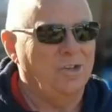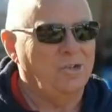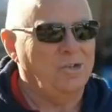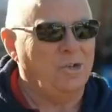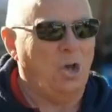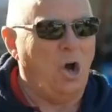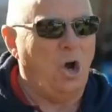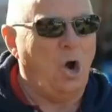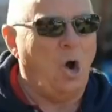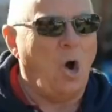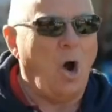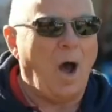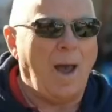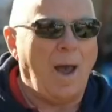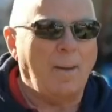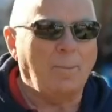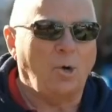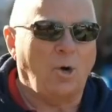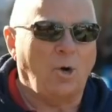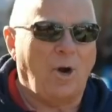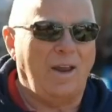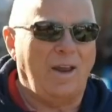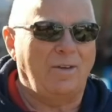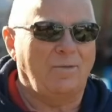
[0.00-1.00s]
So
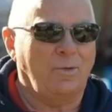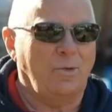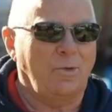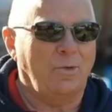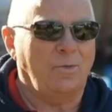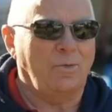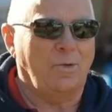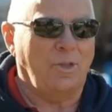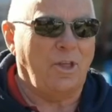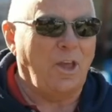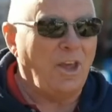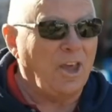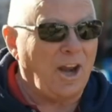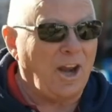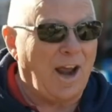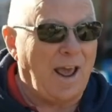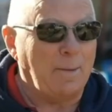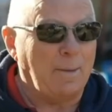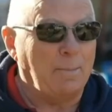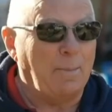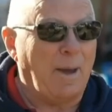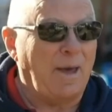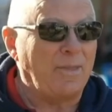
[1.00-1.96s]
I'm grateful for the United